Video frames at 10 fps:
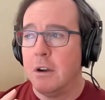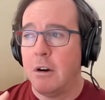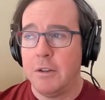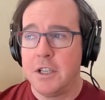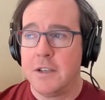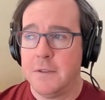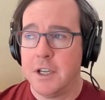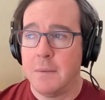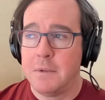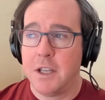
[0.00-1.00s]
All these different
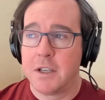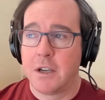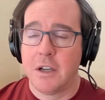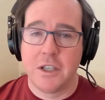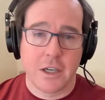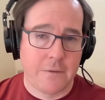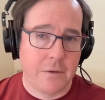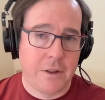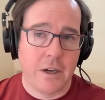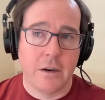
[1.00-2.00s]
types of things I got to check
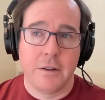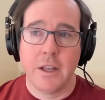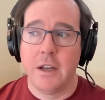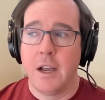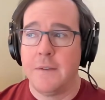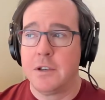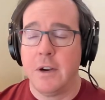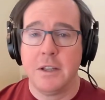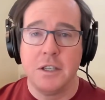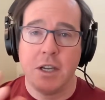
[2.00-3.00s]
for there. Then I have to
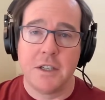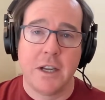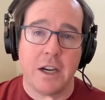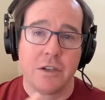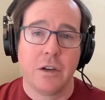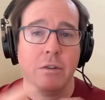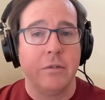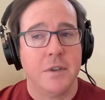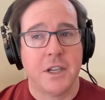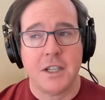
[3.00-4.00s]
write the test to actually go
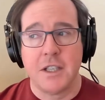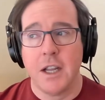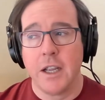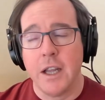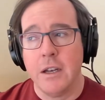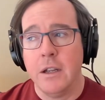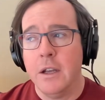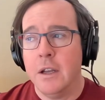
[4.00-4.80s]
through and test that again.